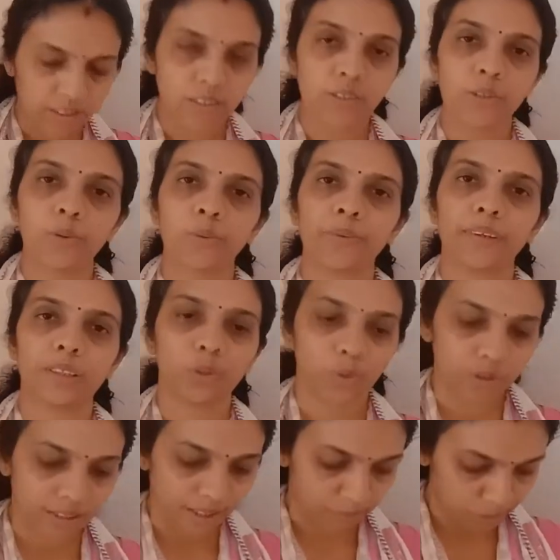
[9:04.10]
So we will
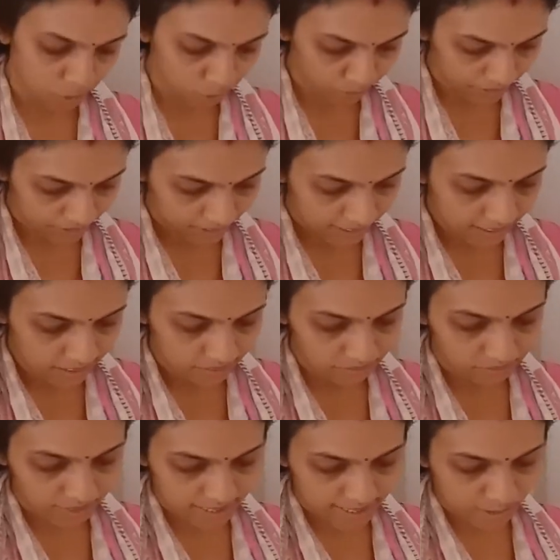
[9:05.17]
do some numerical.
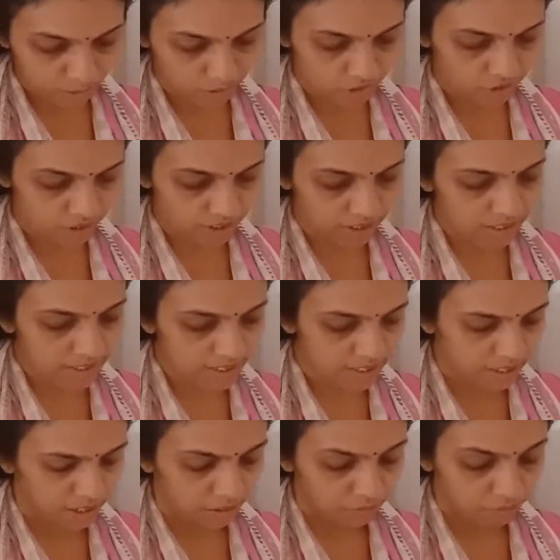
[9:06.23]
First question is,
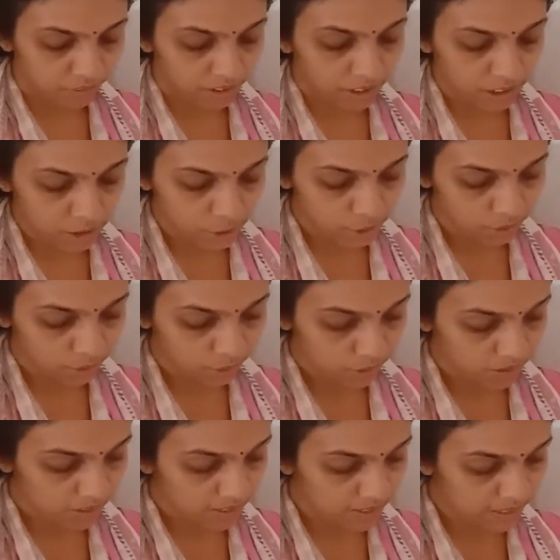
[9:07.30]
figure
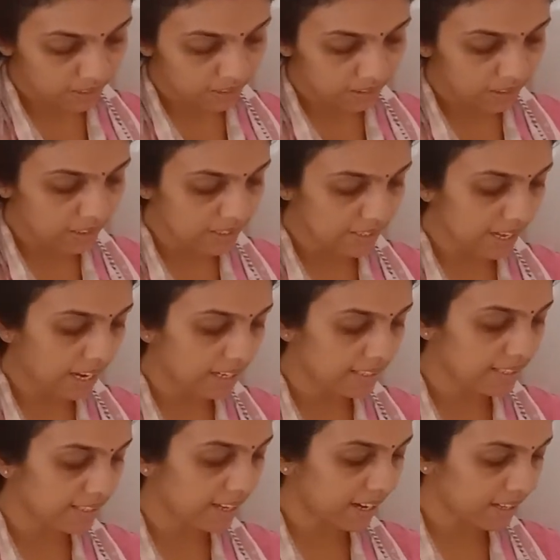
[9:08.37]
shows the series
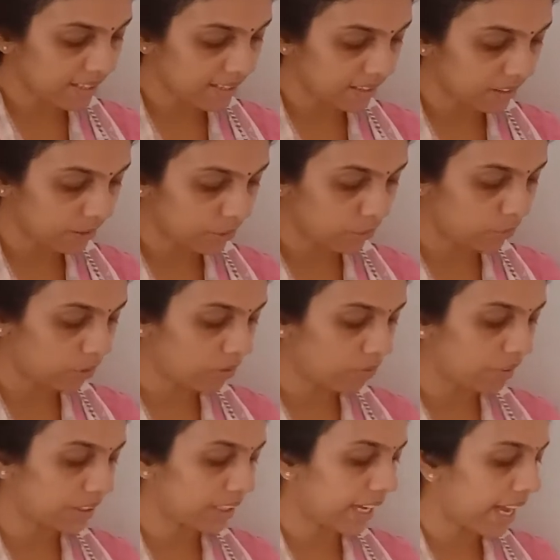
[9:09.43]
LCR circuit
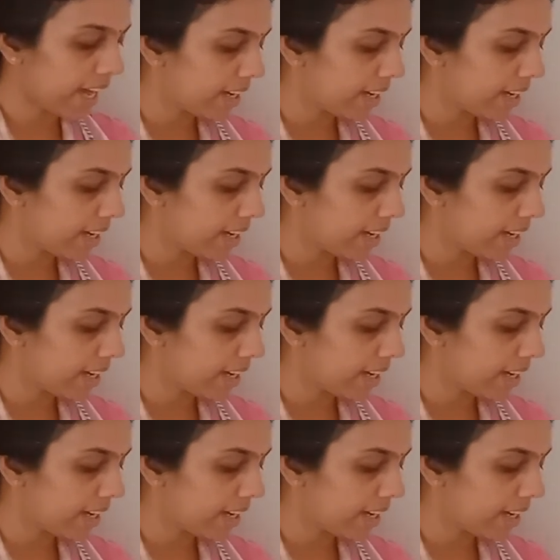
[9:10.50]
with L